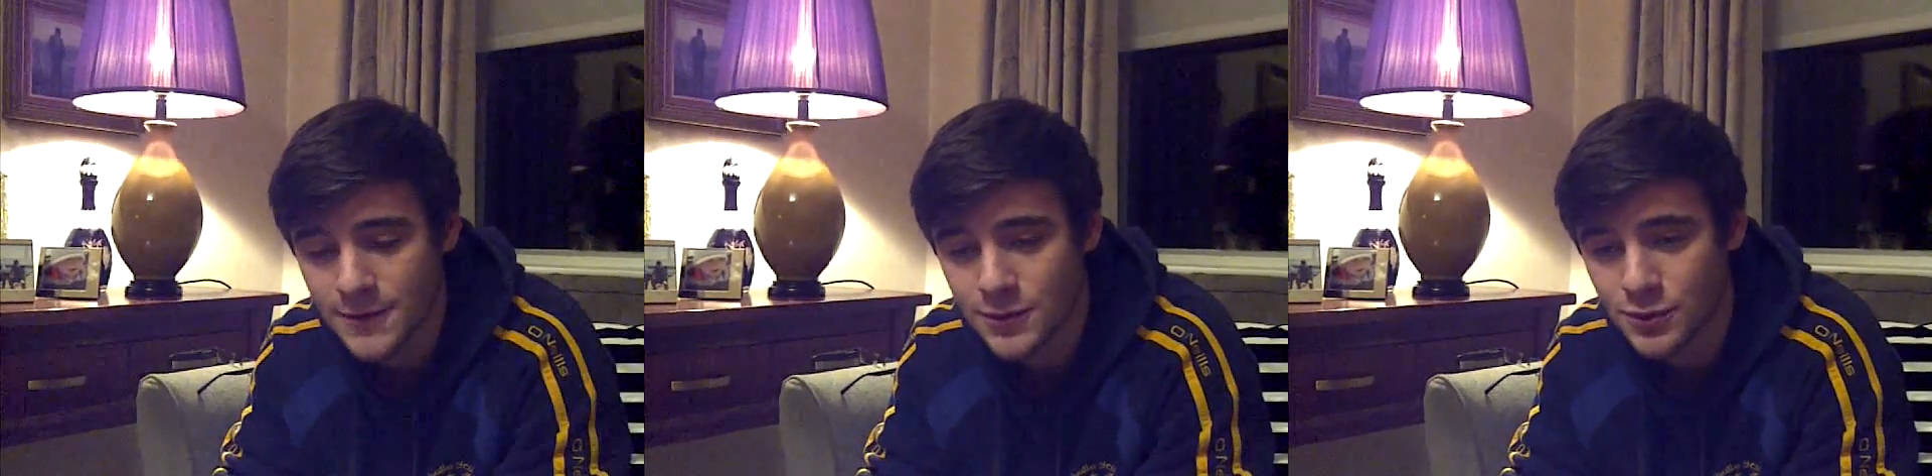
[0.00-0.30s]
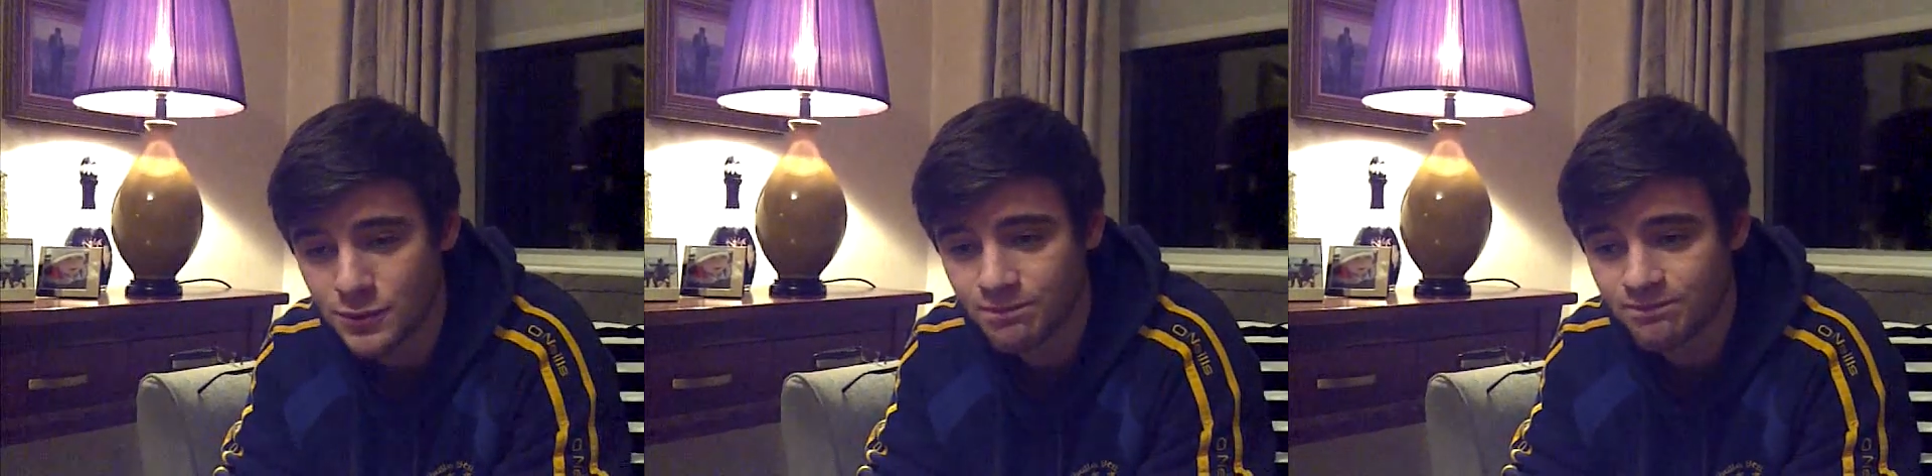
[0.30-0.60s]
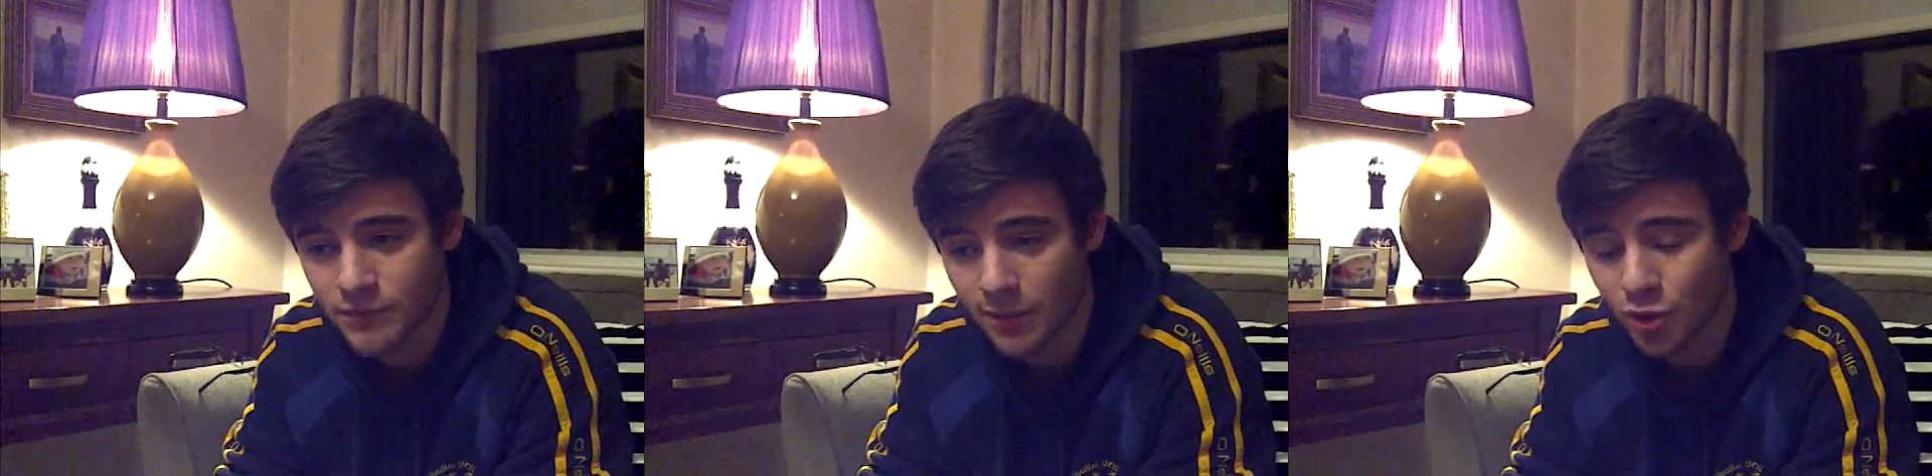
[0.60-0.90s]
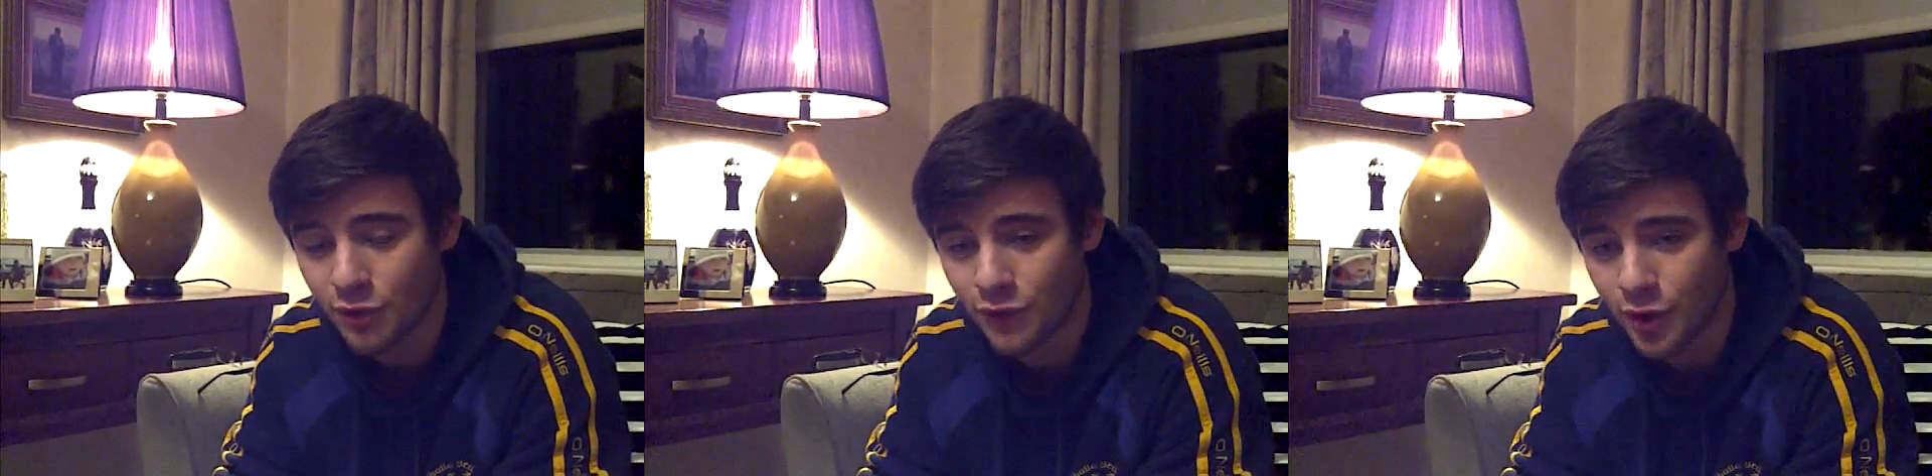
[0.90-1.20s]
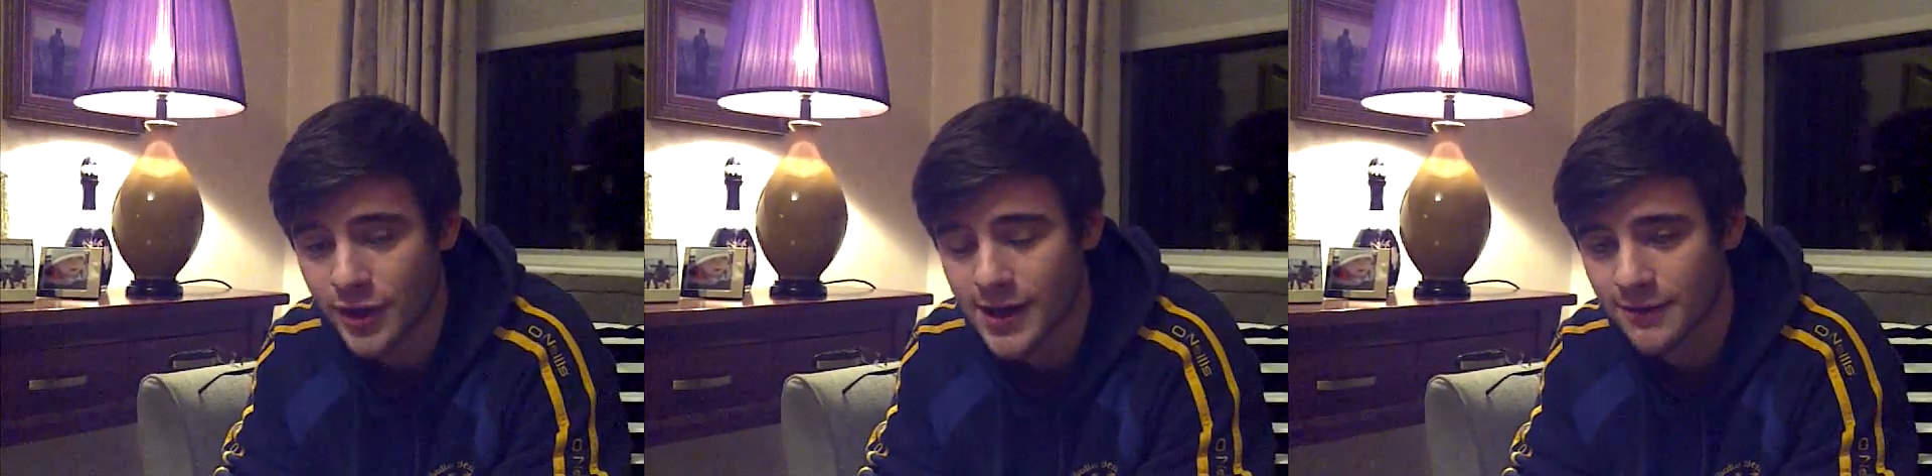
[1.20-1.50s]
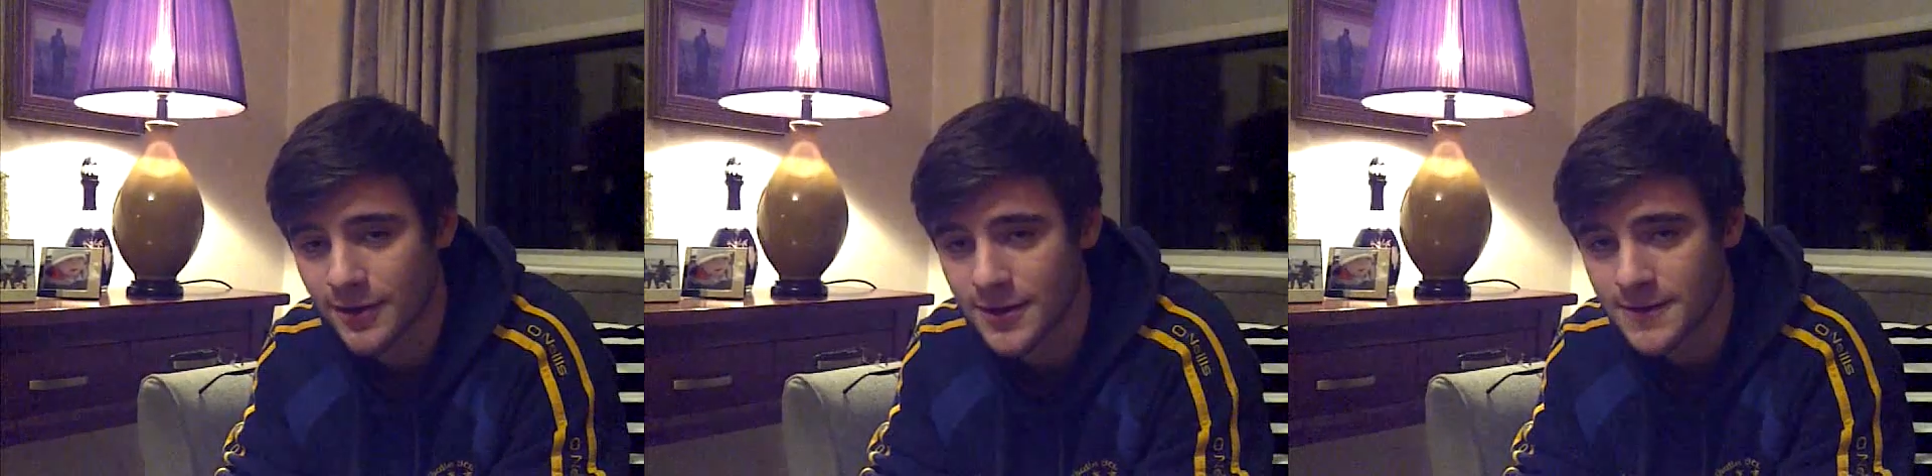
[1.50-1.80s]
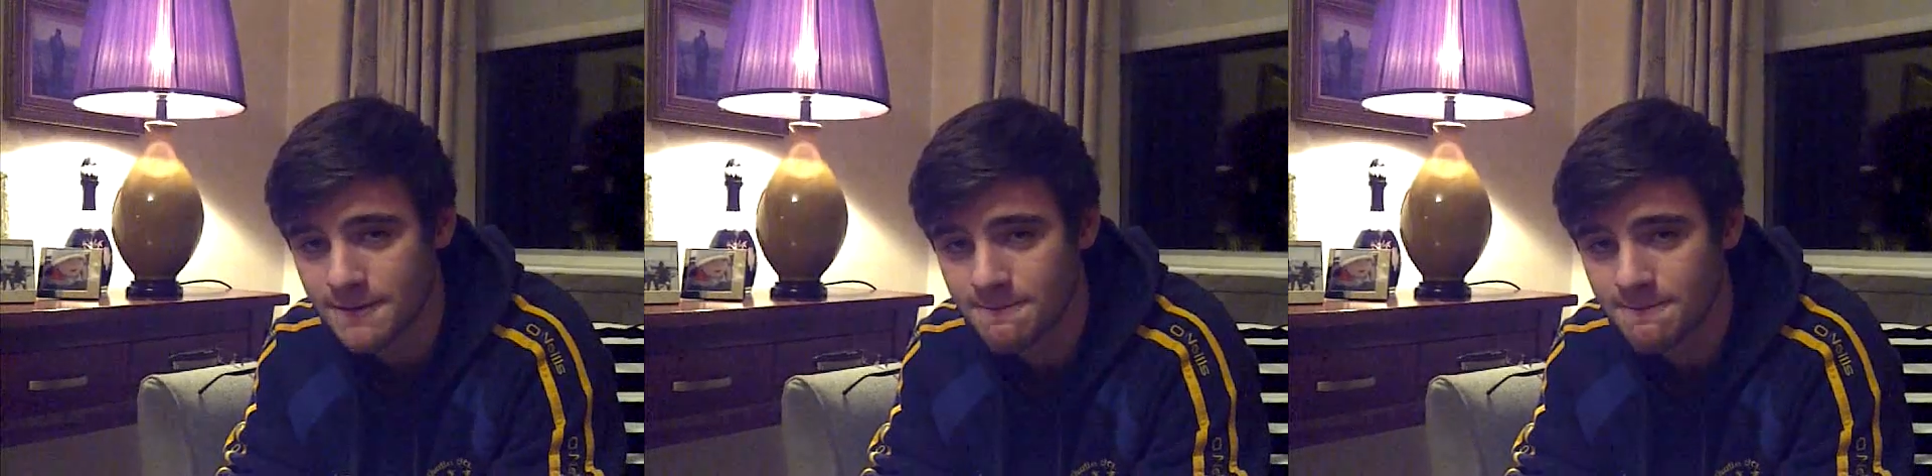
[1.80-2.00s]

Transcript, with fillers: So I'm looking forward to it, definitely.